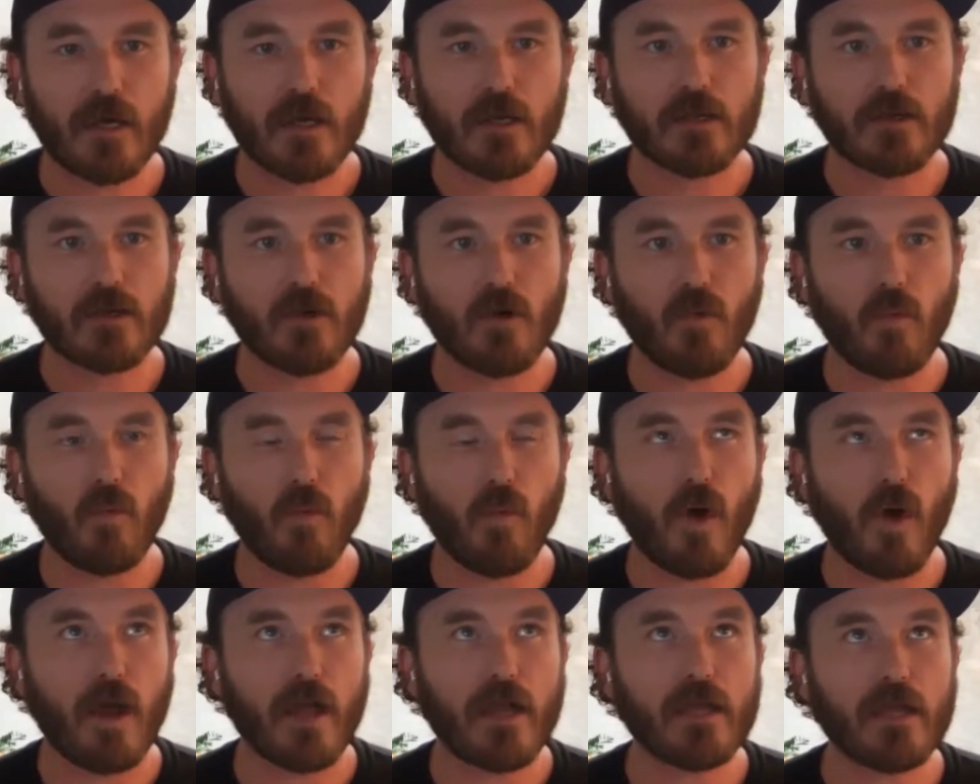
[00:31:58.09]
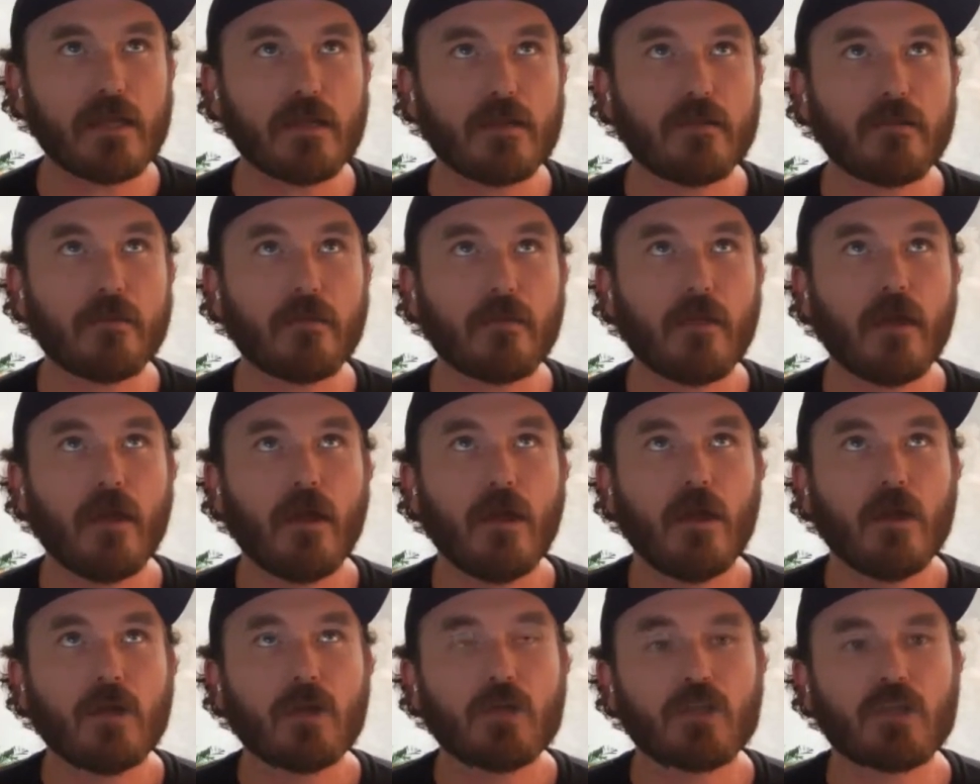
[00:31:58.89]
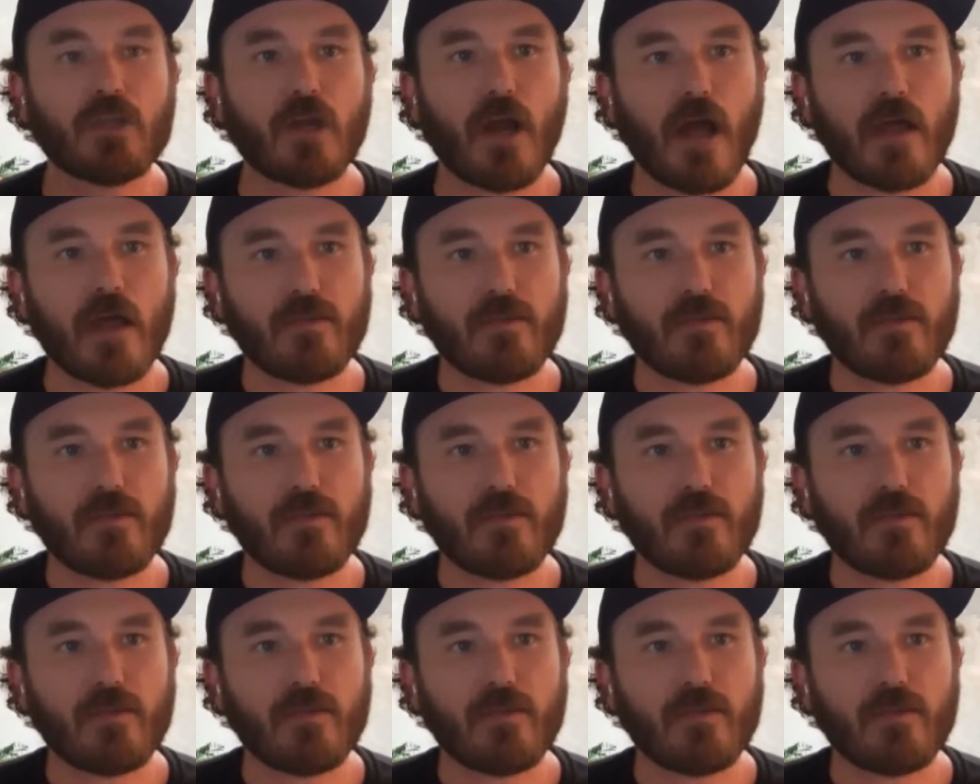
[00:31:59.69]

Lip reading: What should I be